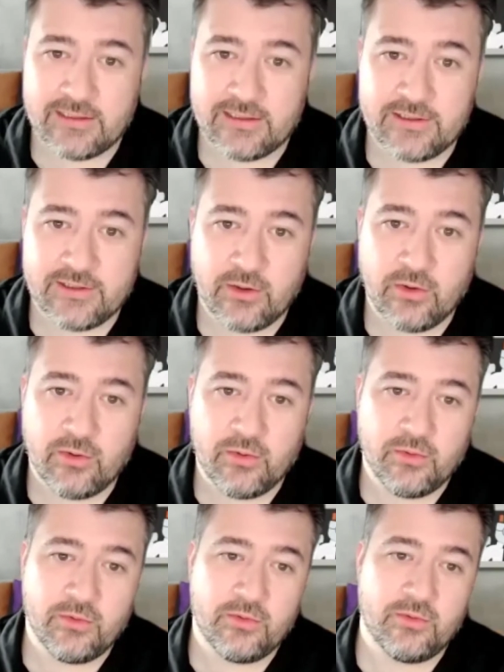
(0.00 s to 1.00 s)

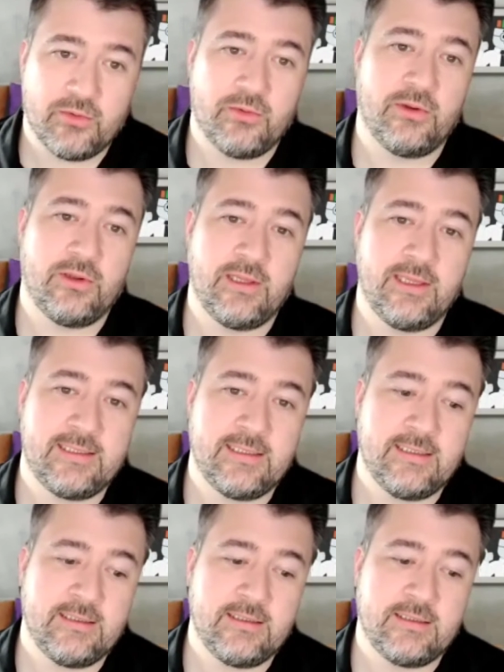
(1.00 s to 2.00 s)
so this
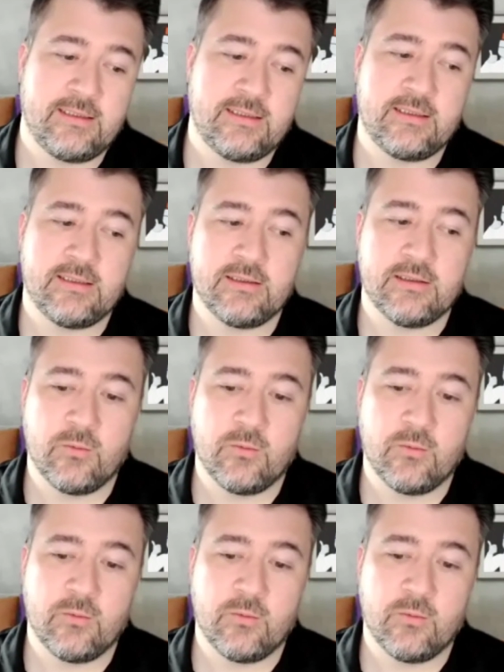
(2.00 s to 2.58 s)
is